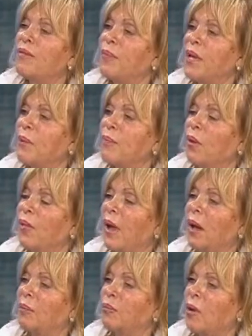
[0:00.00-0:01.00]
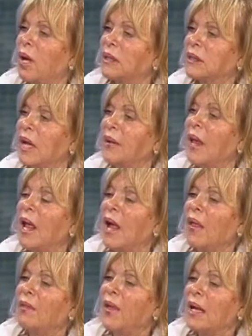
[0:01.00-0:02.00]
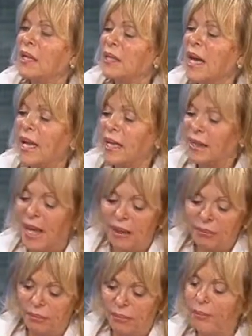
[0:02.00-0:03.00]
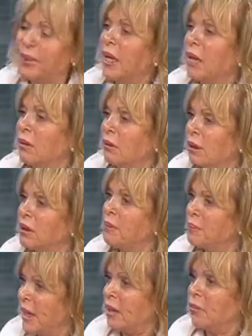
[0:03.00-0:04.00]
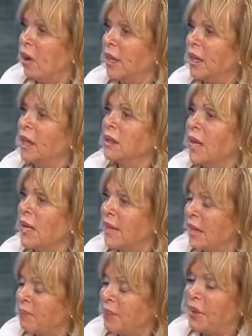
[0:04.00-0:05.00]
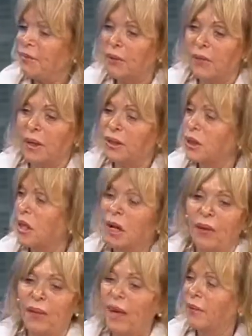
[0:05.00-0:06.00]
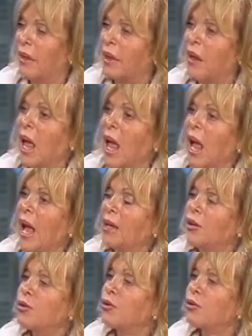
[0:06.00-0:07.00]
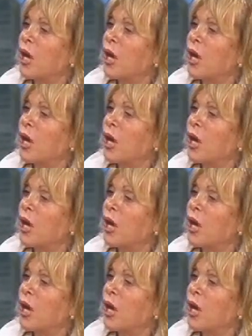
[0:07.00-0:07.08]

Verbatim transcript: have people at Priceline that take that bid. It's a bid, right? Take that bid for a seat on that, that uh, and you